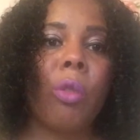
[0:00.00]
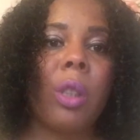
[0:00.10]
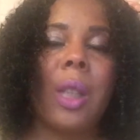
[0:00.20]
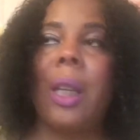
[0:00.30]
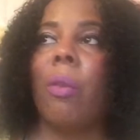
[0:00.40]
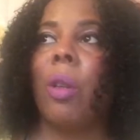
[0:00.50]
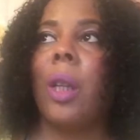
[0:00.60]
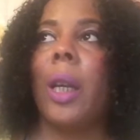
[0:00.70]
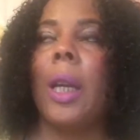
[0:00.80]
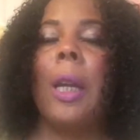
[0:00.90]
receive,
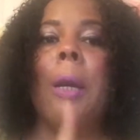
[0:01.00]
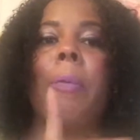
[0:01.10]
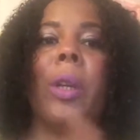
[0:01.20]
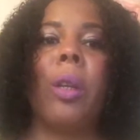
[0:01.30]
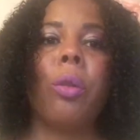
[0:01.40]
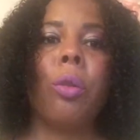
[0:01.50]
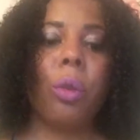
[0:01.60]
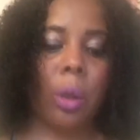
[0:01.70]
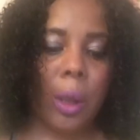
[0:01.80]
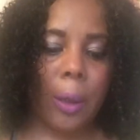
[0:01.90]
okay? And
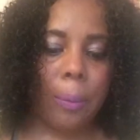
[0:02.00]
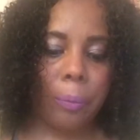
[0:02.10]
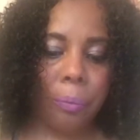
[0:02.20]
also,